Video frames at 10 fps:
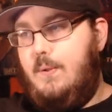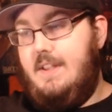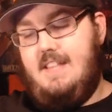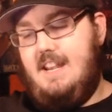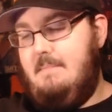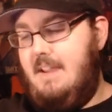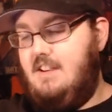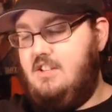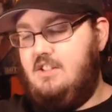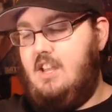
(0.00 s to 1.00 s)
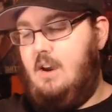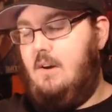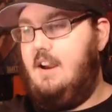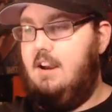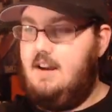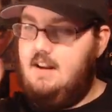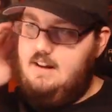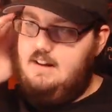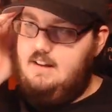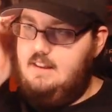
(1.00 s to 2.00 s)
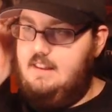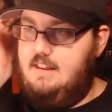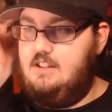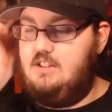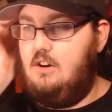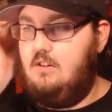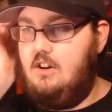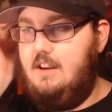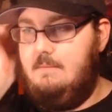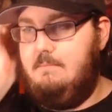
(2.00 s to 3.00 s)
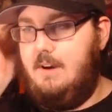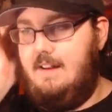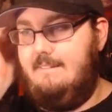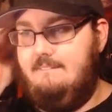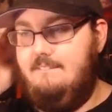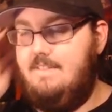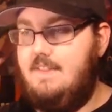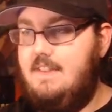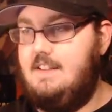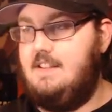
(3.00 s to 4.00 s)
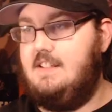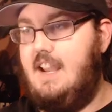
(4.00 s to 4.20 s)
These animations, though. This is so good, but this is